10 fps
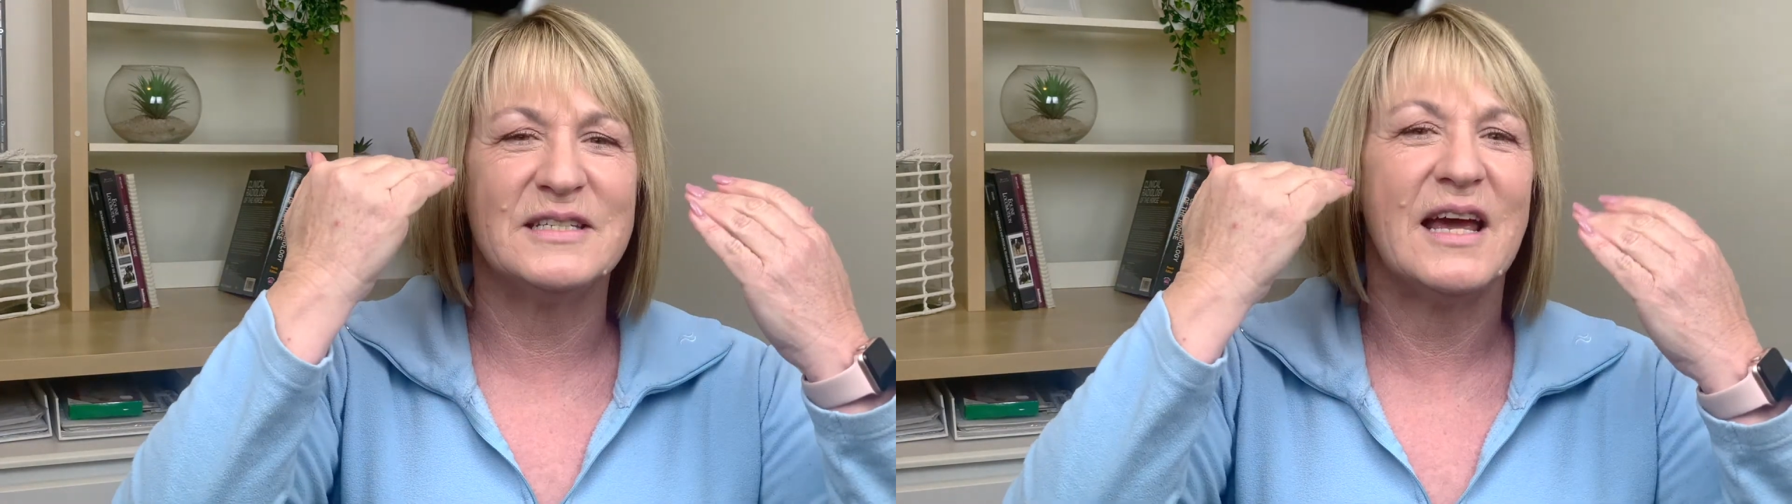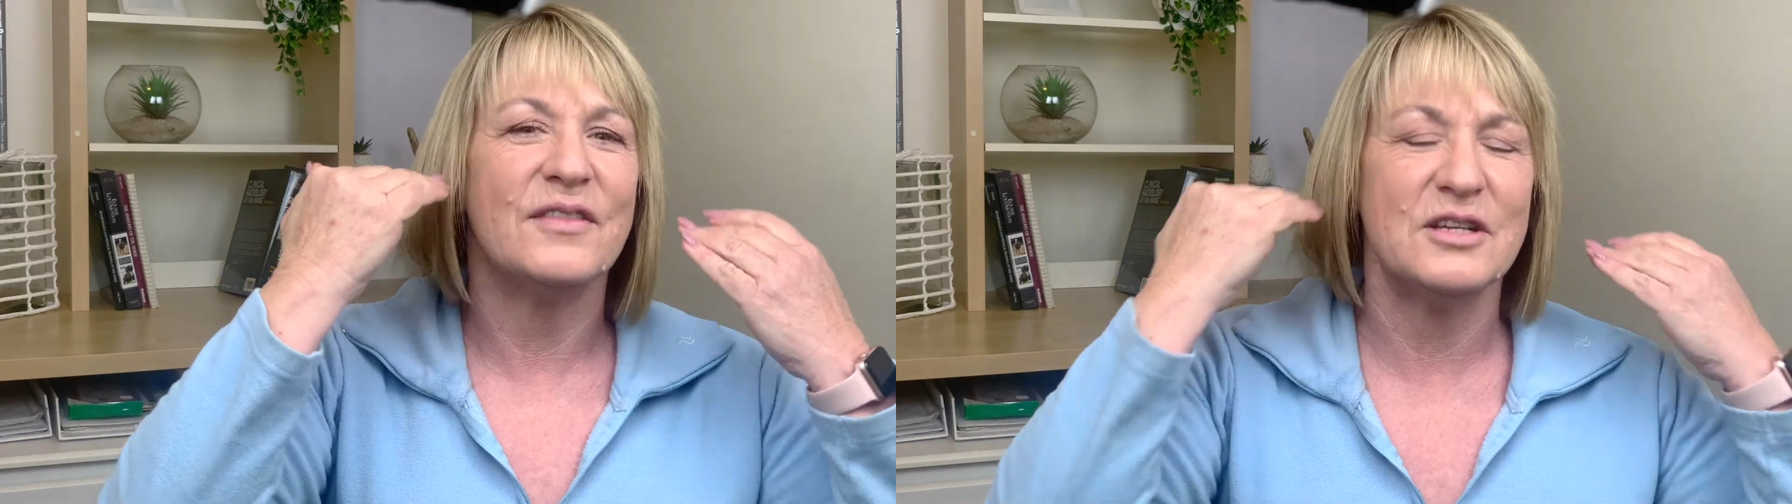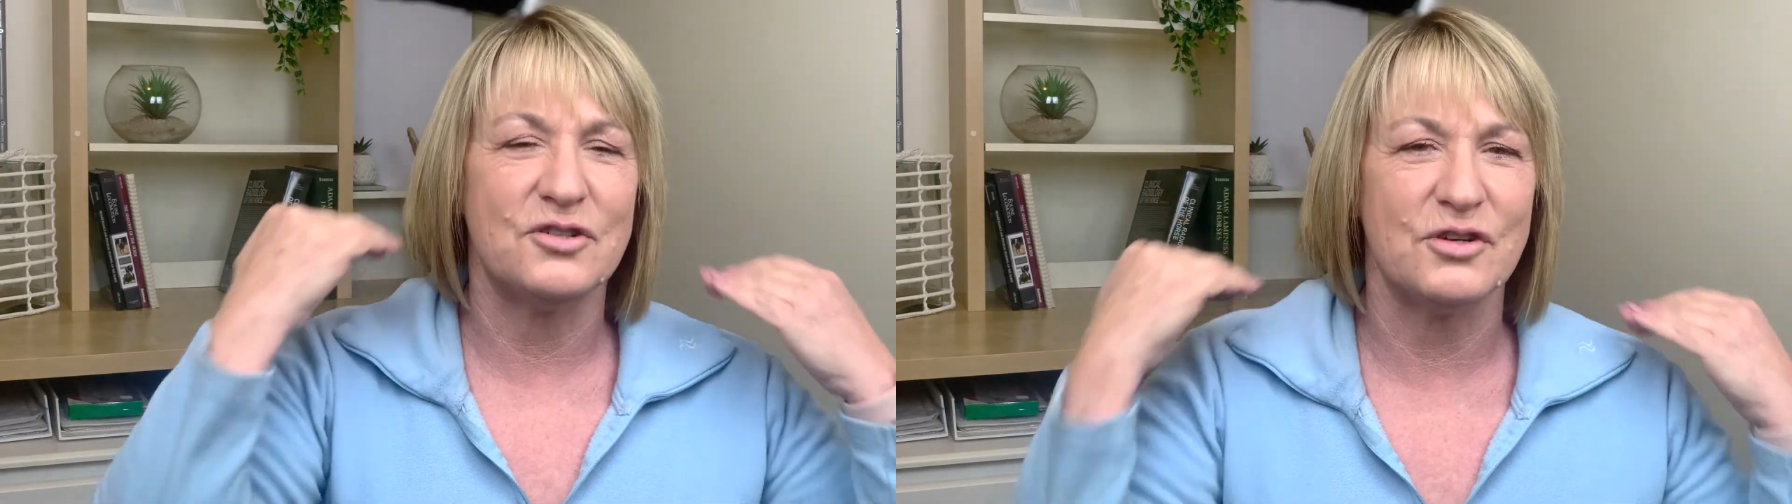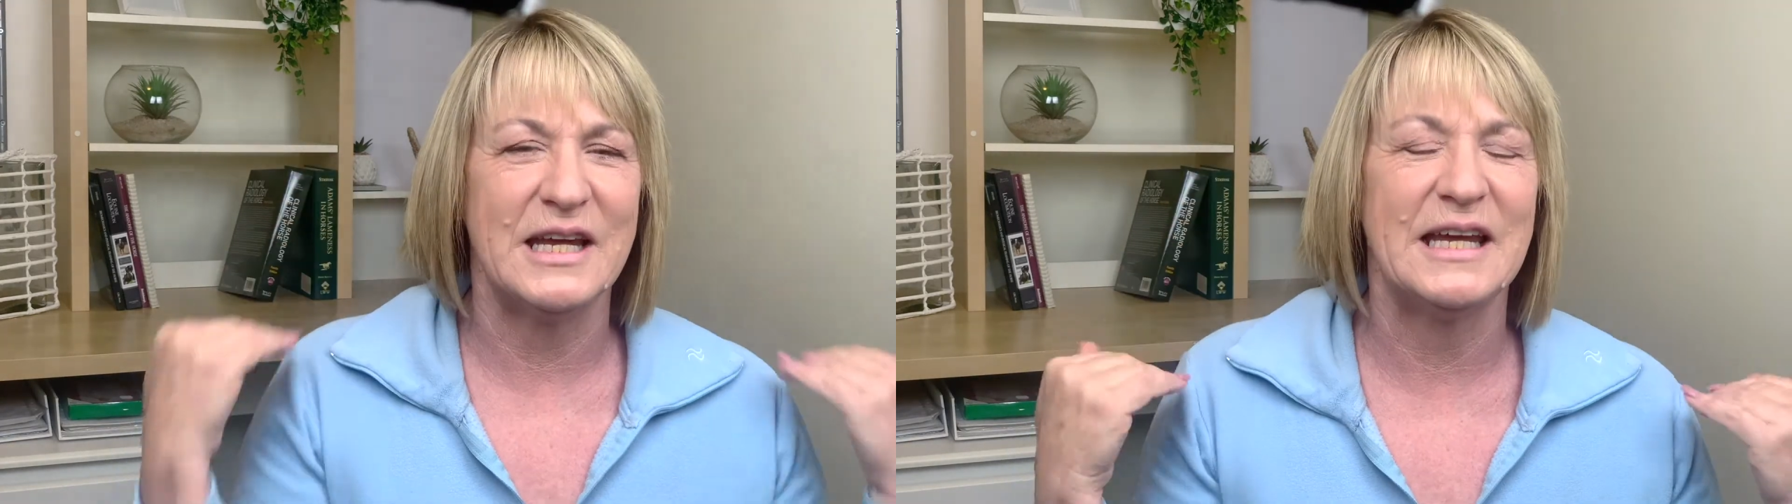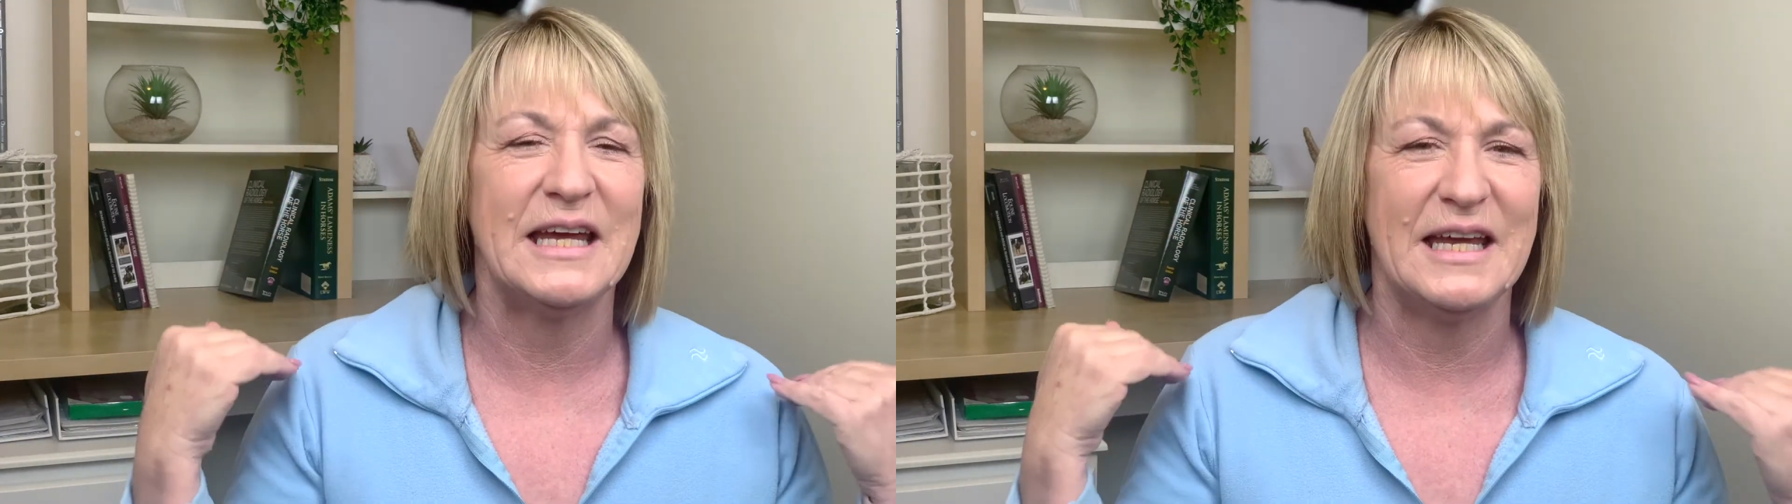down their
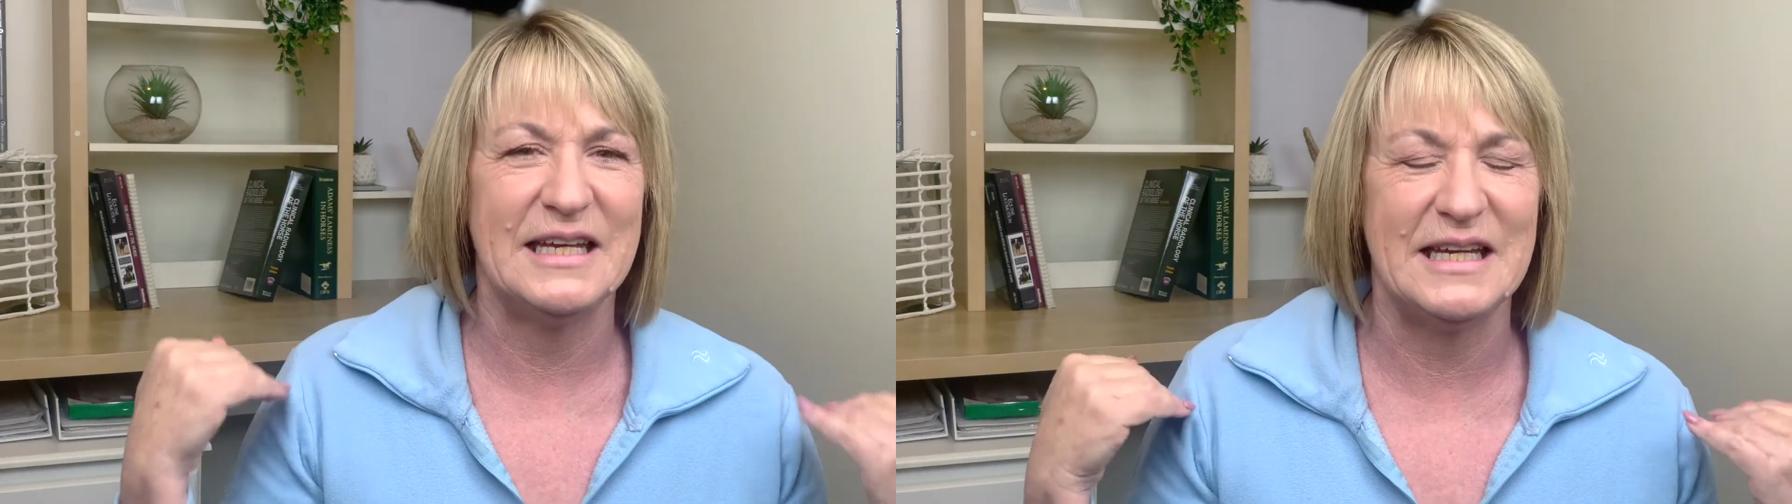trachea and